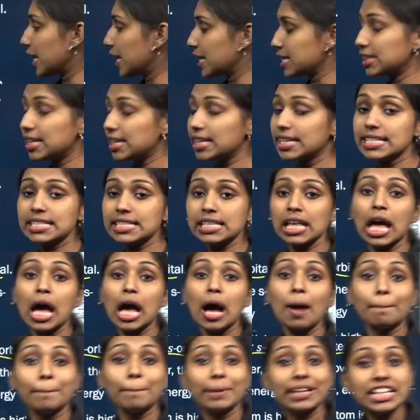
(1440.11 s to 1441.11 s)
energy, that is
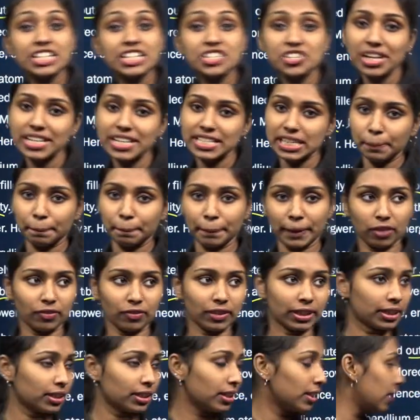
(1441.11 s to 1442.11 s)
penetrating
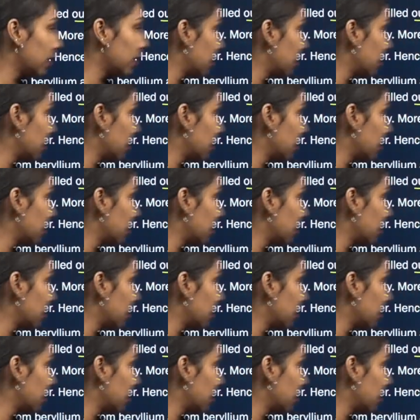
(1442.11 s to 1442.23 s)
power,